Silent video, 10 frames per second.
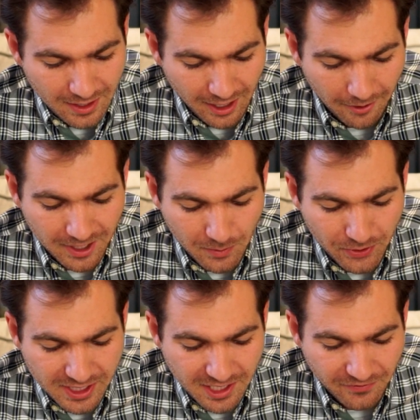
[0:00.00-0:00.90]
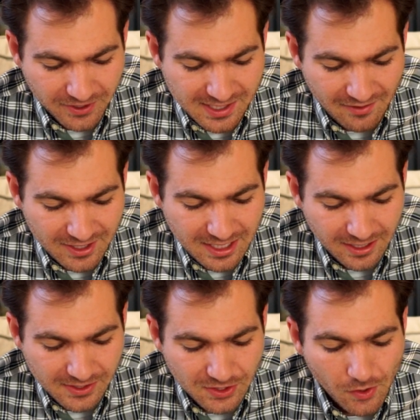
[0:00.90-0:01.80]
I really appreciate verse 17.
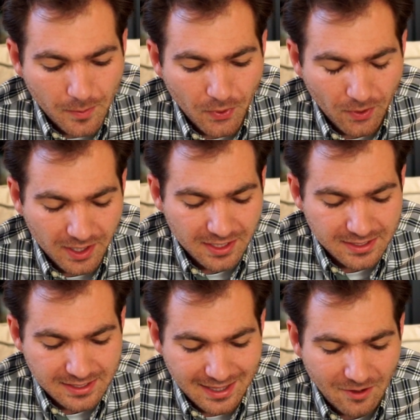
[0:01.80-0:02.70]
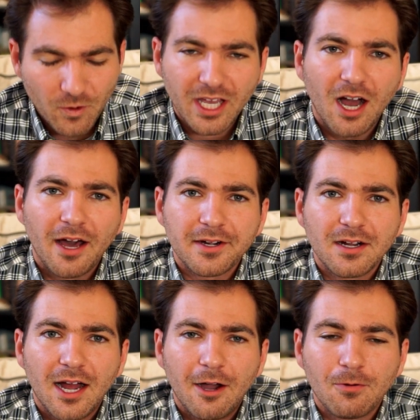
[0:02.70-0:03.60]
It's so important that we
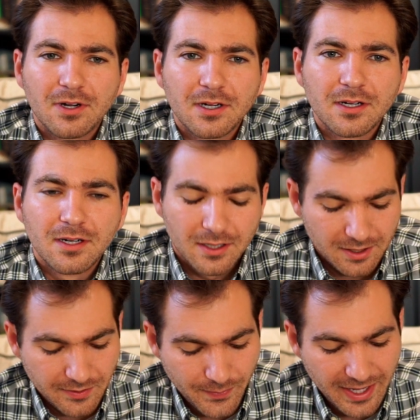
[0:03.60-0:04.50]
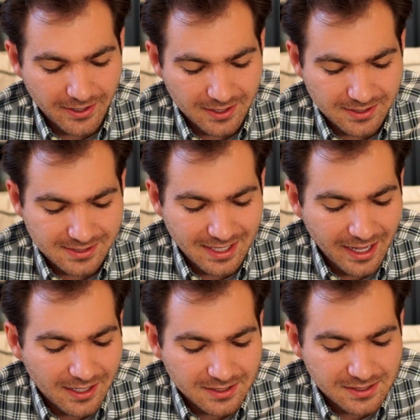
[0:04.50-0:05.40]
honor our parents,
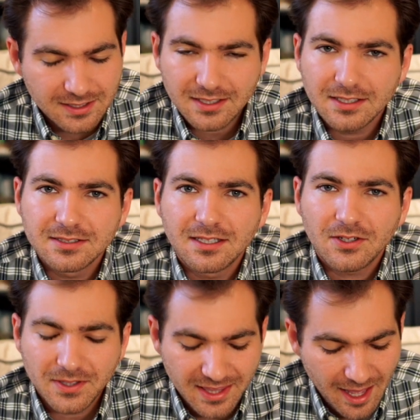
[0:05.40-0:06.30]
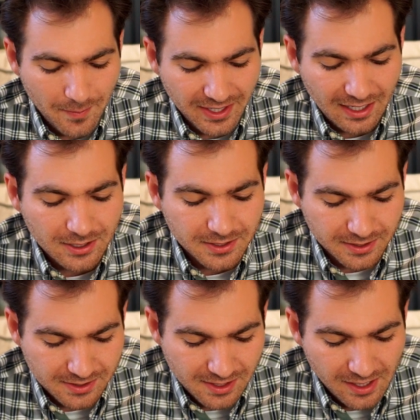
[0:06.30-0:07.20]
and not only that, but
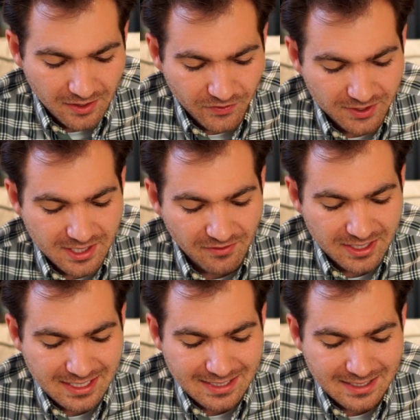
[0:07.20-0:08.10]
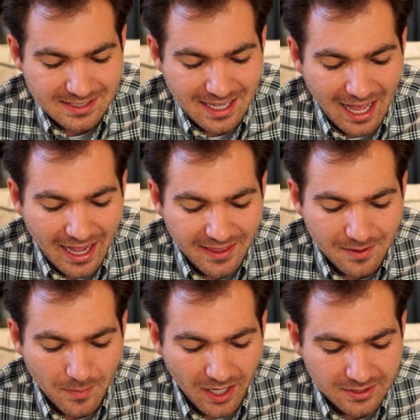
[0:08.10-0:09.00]
elders. Verse 17 says, the eye
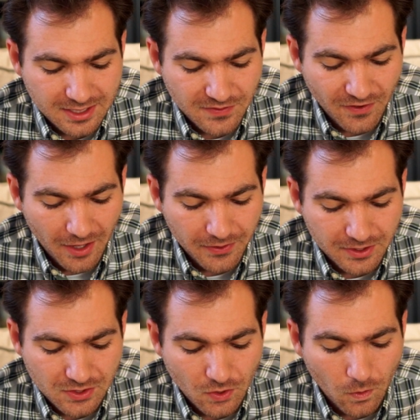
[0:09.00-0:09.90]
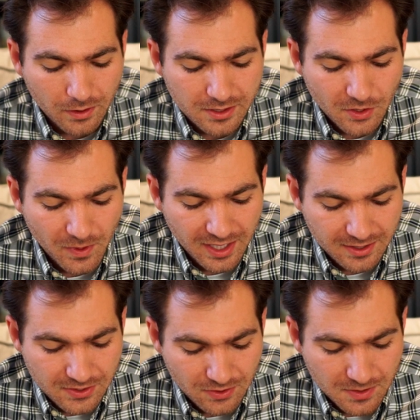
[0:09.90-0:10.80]
that mocks his father and scorns
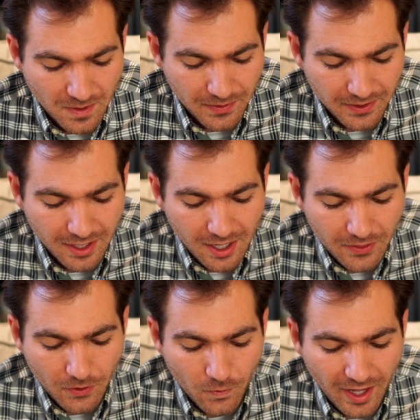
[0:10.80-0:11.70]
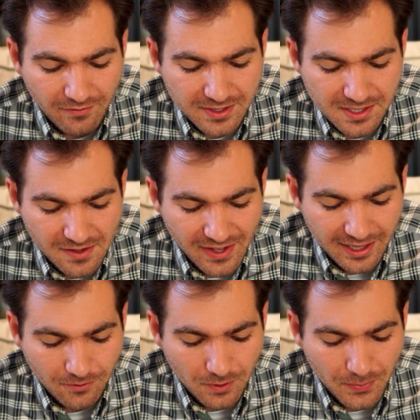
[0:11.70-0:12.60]
obedience to his mother, the ravens of the
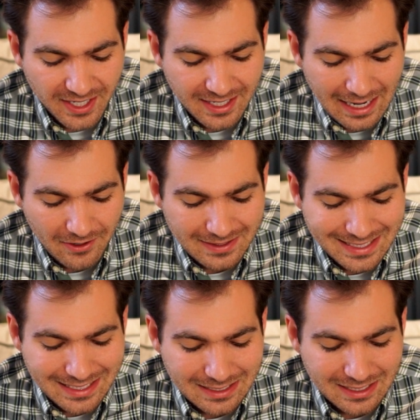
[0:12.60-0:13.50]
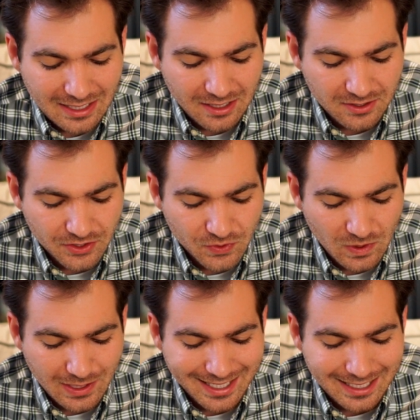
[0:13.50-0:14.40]
valley will pick it out and the young eagles
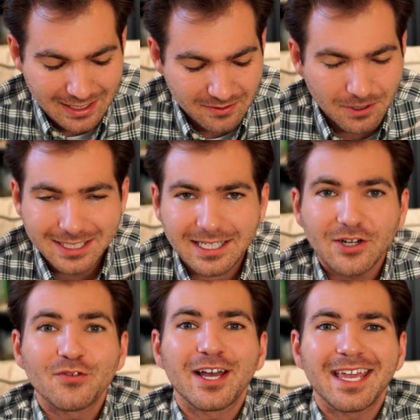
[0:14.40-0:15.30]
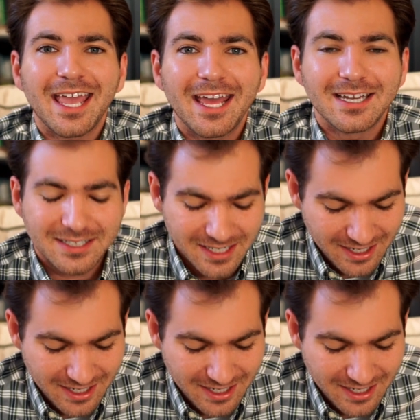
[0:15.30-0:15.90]
will eat it. What a terrifying end